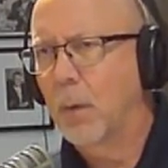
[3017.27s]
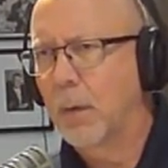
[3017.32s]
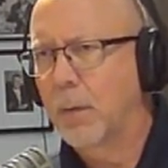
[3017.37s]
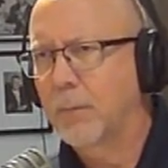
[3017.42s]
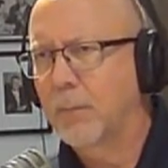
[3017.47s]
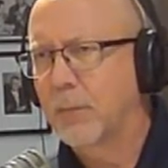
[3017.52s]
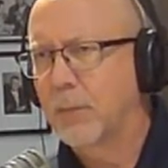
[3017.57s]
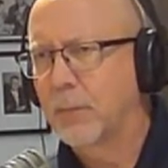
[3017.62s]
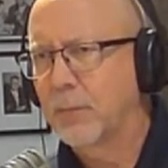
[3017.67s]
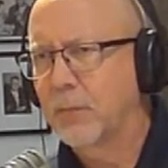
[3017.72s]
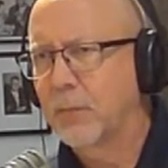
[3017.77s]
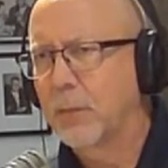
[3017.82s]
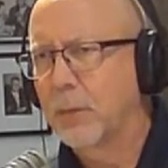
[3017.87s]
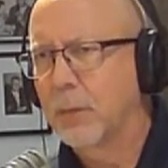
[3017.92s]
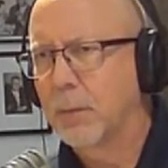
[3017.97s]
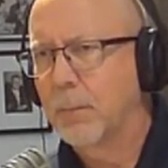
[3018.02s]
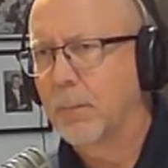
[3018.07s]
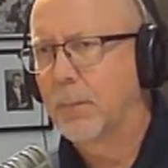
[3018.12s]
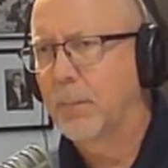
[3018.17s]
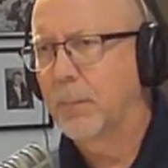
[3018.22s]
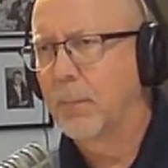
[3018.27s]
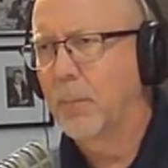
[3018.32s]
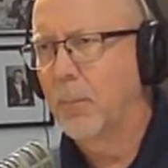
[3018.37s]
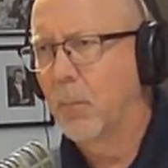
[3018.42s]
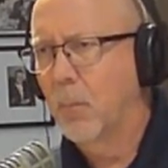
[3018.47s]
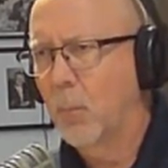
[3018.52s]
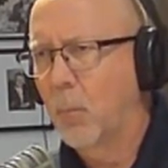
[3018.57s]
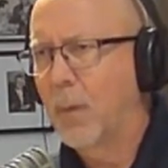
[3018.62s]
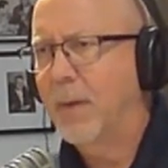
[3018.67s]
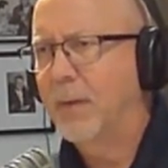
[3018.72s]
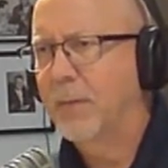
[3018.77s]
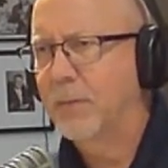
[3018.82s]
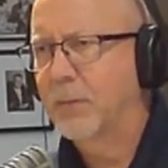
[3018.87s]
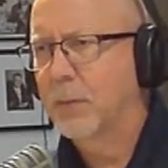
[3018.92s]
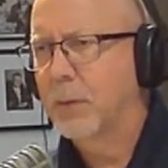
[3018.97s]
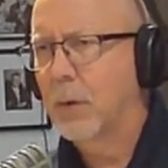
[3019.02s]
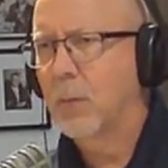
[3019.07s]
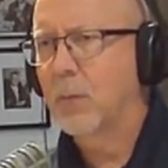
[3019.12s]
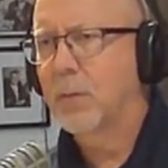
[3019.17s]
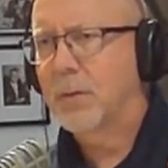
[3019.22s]
Is there still ways to
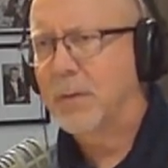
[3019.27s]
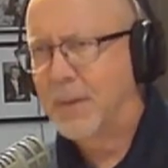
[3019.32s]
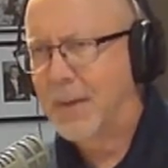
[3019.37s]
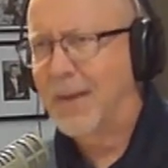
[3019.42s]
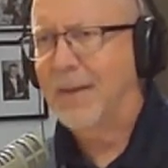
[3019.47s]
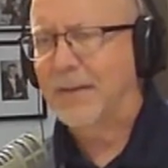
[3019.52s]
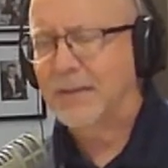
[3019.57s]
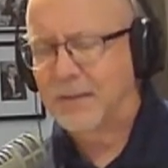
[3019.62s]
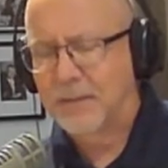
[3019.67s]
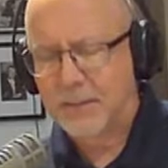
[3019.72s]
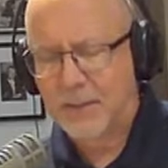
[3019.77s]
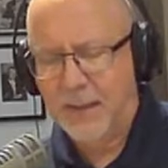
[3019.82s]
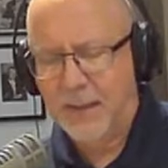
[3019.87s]
go? Yes.